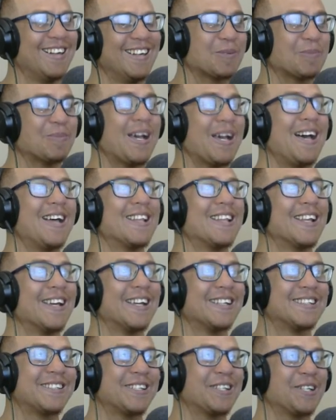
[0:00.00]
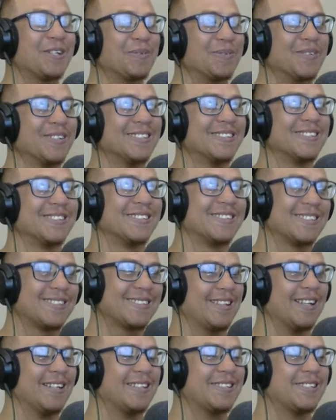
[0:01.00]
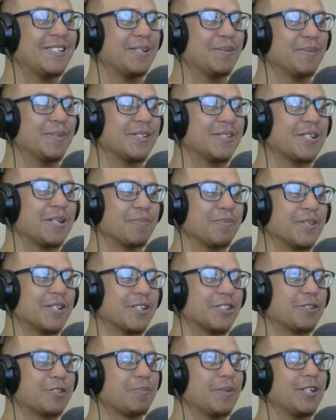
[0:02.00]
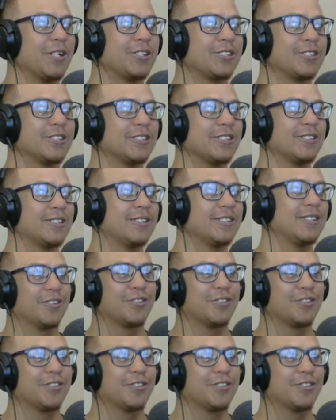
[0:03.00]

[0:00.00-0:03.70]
Man, their team is something special.